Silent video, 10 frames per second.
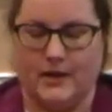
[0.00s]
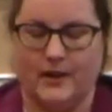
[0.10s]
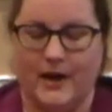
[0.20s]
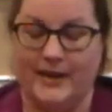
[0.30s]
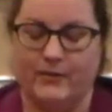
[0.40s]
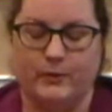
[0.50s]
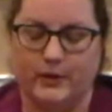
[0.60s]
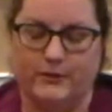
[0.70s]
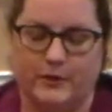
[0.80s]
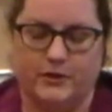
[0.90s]
I get
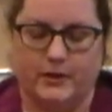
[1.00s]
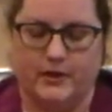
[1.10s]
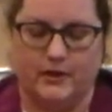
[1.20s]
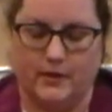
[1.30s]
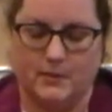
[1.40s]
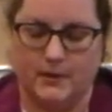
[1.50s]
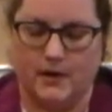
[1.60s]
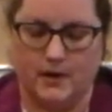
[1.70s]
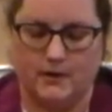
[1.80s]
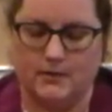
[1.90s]
really frustrated on this
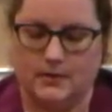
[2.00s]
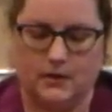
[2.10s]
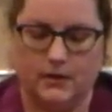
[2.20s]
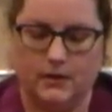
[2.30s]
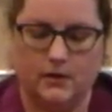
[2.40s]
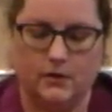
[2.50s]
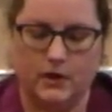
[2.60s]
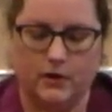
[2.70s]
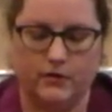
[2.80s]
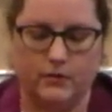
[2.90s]
because
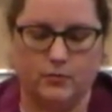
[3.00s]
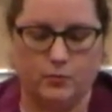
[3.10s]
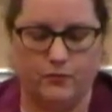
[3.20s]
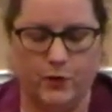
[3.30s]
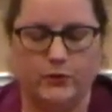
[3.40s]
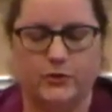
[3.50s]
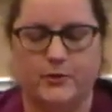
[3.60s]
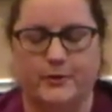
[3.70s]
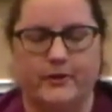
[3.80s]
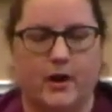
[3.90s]
folks who
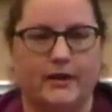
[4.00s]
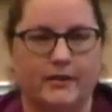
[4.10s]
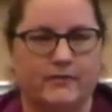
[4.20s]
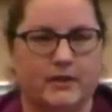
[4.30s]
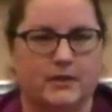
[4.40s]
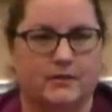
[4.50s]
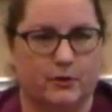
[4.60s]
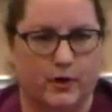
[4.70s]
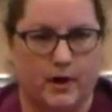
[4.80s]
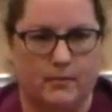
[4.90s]
are not convicted of a
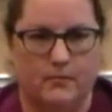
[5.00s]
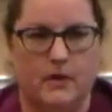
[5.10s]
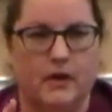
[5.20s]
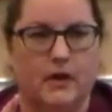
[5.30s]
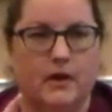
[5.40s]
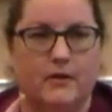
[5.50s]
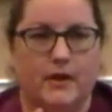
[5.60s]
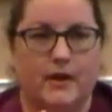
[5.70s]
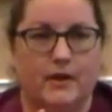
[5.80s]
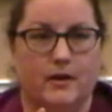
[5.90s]
crime
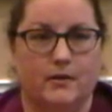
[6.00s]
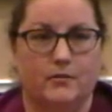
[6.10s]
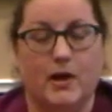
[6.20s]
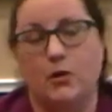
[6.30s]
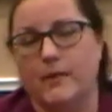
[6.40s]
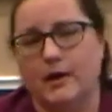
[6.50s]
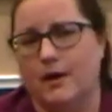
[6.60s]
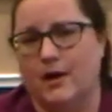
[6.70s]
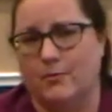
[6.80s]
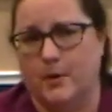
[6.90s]
that may or may
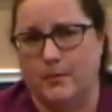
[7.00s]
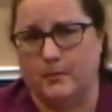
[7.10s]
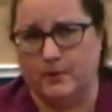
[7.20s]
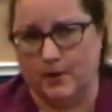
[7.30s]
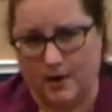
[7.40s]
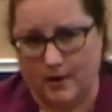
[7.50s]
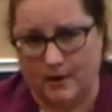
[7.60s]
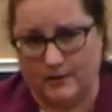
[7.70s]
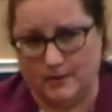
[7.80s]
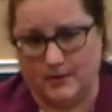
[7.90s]
not have probable
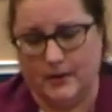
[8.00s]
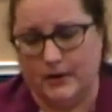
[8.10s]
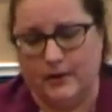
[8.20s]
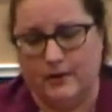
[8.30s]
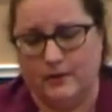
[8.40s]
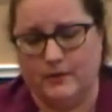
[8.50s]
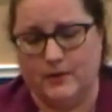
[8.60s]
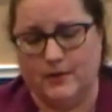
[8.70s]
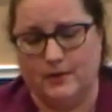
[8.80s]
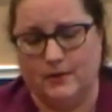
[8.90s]
cause,
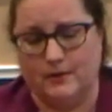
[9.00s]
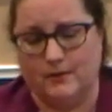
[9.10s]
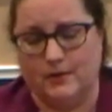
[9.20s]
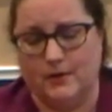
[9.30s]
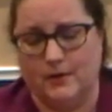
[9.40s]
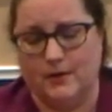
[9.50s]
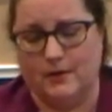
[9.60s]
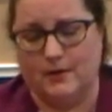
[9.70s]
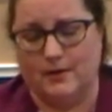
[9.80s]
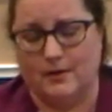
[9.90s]
the
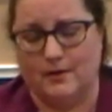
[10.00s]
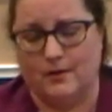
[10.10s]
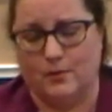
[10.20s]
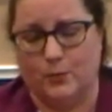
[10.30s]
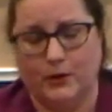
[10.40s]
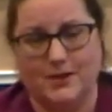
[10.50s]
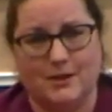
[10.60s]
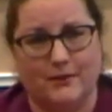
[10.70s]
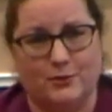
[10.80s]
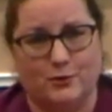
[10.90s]
police
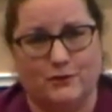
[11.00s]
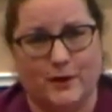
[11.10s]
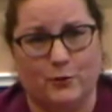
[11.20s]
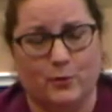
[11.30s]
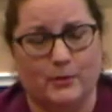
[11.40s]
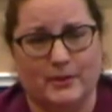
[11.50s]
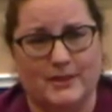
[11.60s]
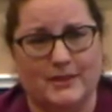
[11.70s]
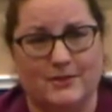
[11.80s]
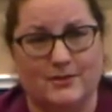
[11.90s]
officers, federal
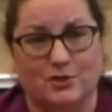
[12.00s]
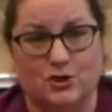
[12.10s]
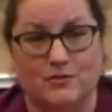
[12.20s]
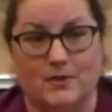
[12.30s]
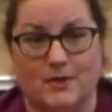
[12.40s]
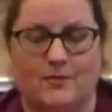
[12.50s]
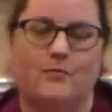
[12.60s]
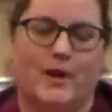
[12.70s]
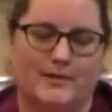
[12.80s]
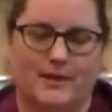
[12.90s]
police can just,
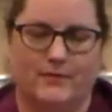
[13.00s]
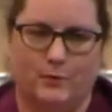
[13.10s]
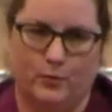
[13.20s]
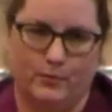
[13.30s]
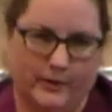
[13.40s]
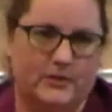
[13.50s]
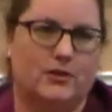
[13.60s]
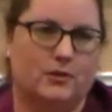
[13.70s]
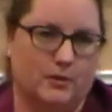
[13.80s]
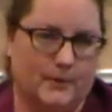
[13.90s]
I say federal police,
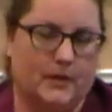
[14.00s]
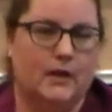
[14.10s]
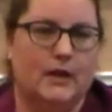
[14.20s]
you know what I mean,